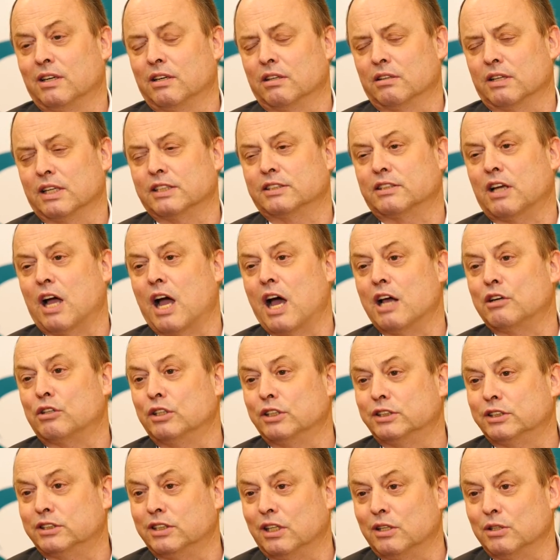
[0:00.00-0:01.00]
That's
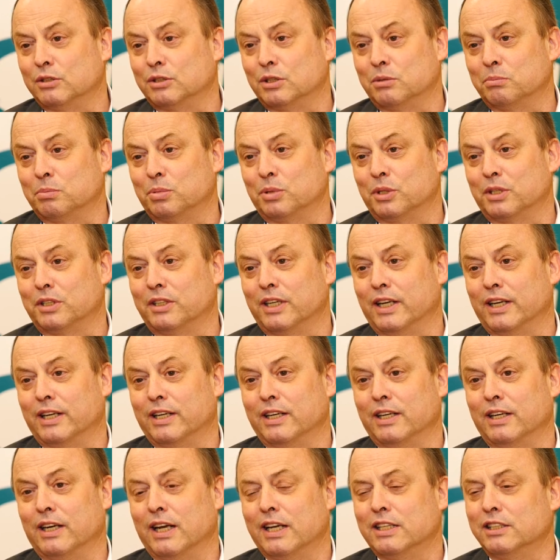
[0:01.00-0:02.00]
100,000 per
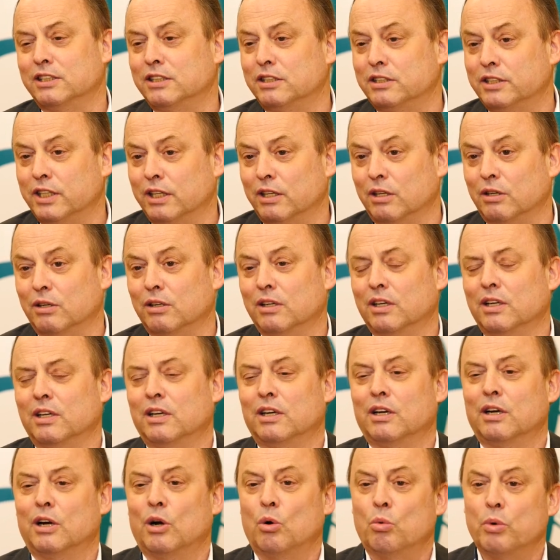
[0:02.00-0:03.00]
day. And still,
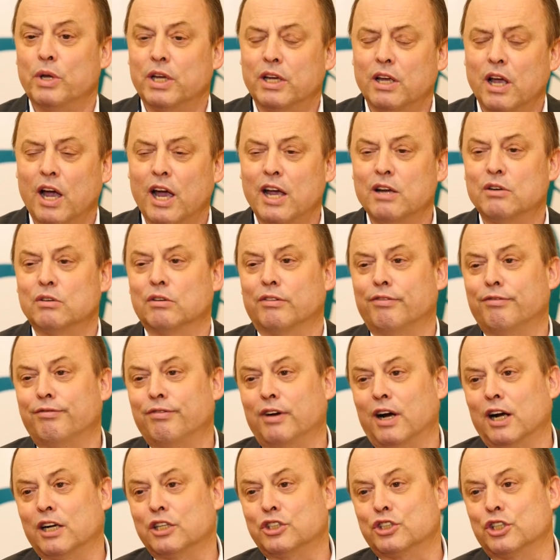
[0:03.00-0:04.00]
we kind of
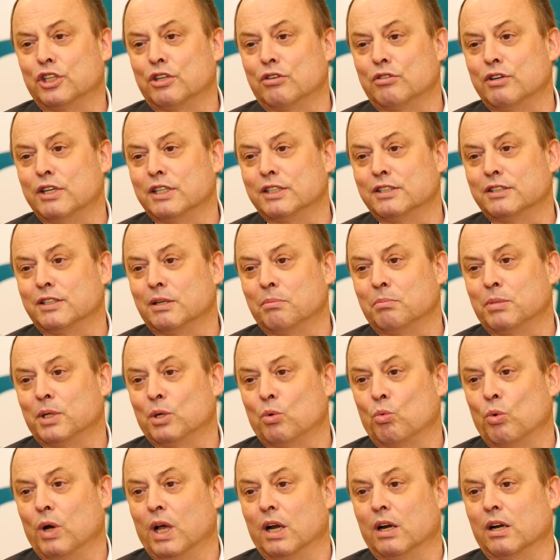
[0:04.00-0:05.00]
function reasonably
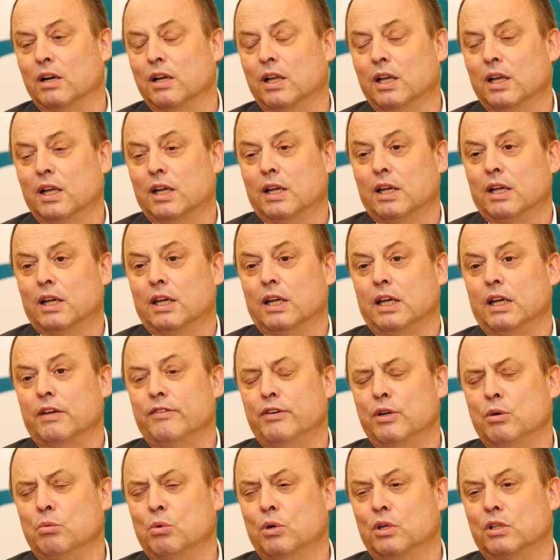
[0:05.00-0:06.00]
well.
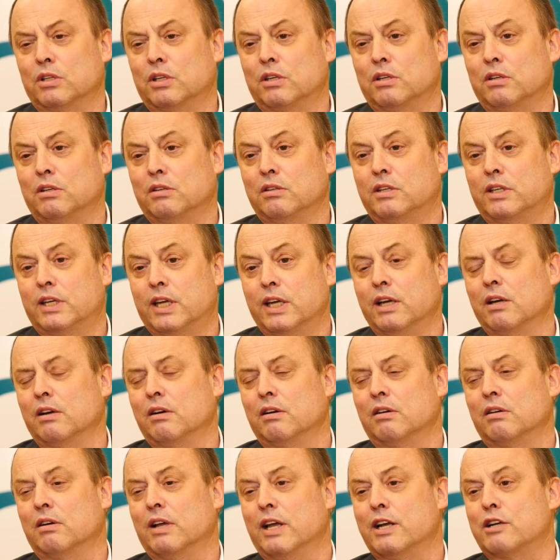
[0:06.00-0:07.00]
If you would
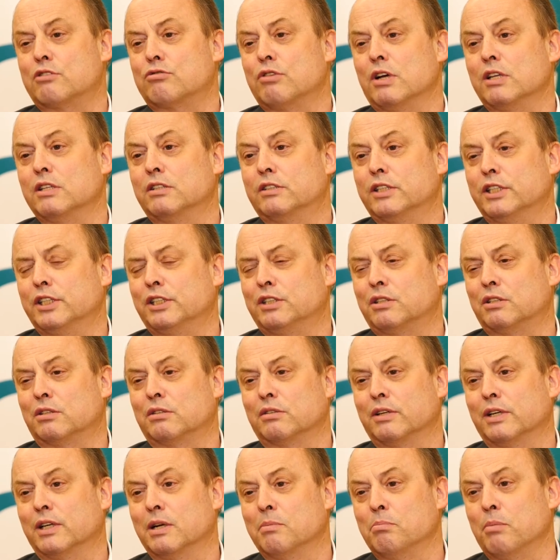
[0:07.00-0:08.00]
kill a
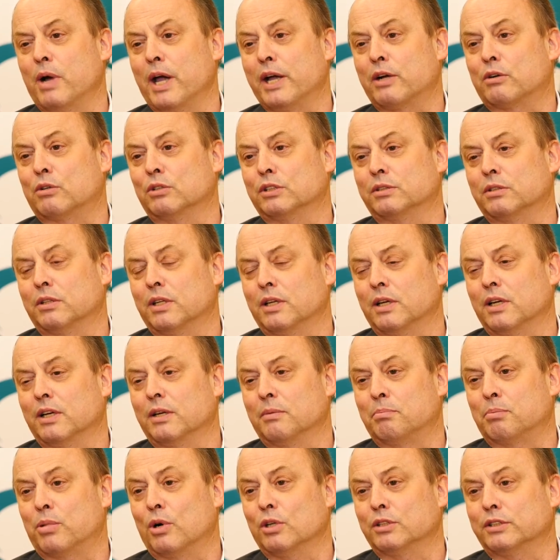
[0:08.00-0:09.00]
transistor in a
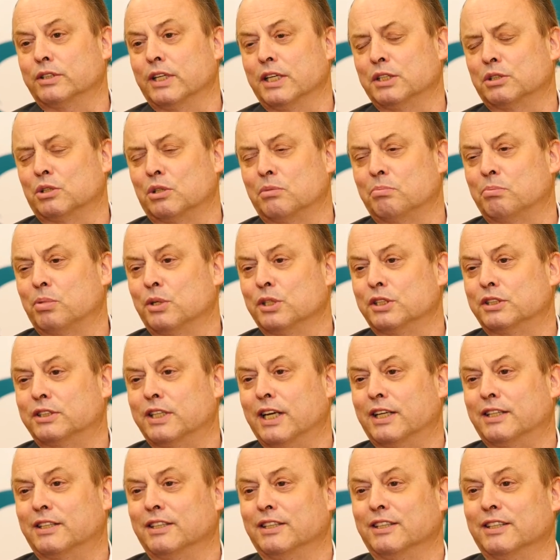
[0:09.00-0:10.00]
microprocessor per
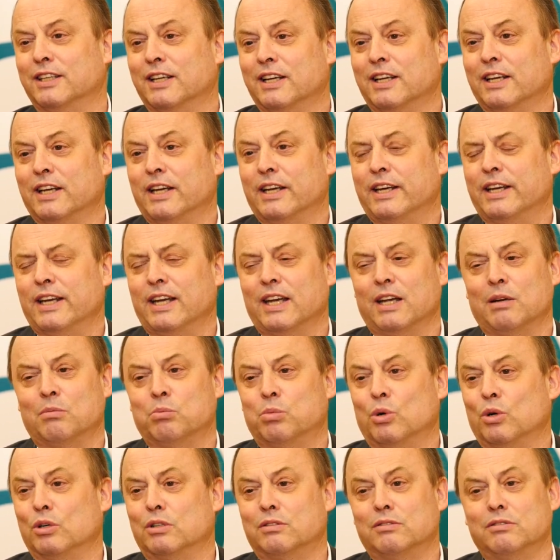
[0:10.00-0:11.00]
second, it
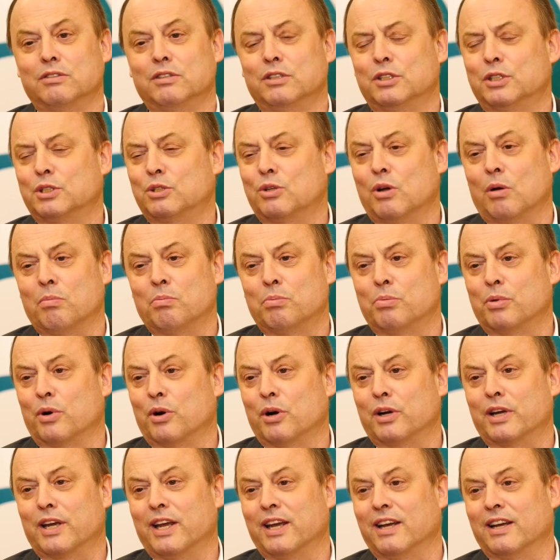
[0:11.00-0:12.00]
would stop
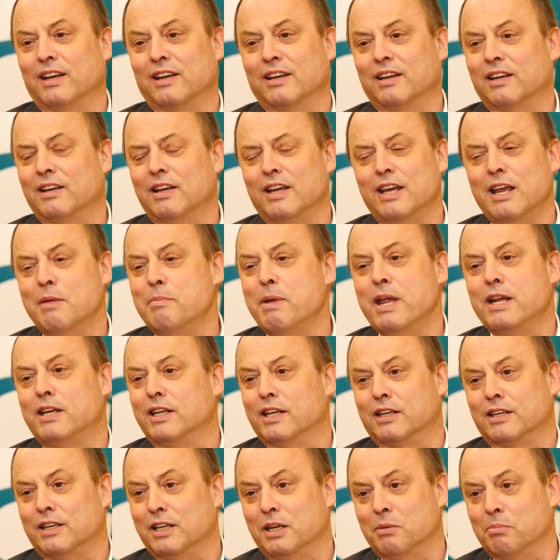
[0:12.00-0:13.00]
working
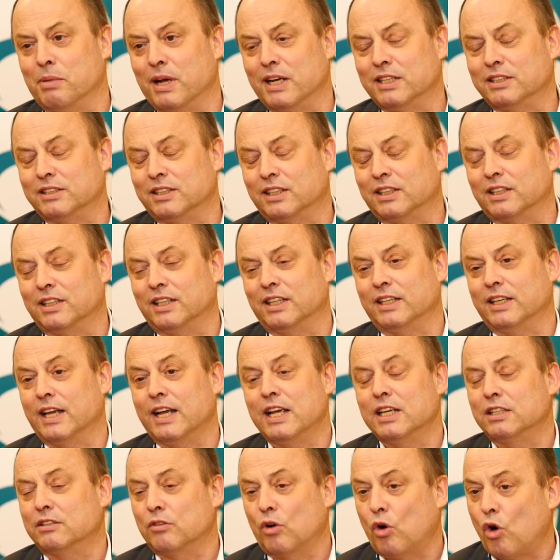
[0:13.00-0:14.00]
immediately, basically. There
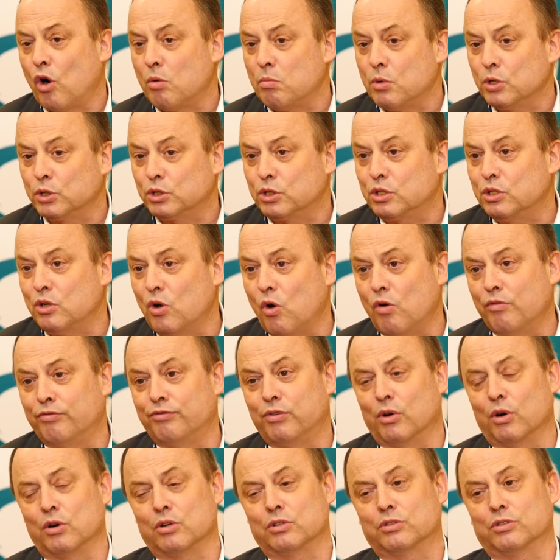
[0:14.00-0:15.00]
is almost no
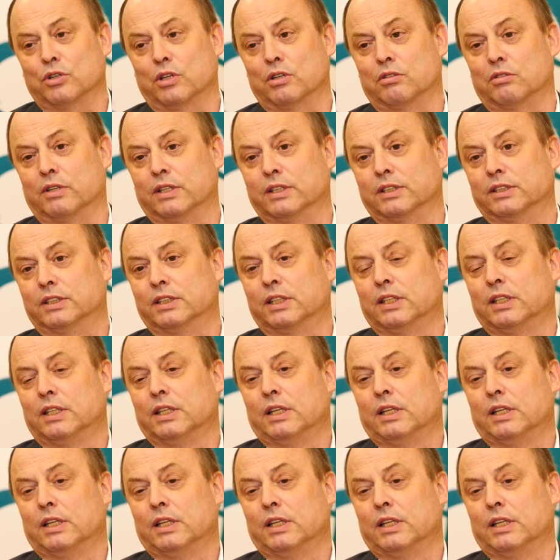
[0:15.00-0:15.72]
fault tolerance.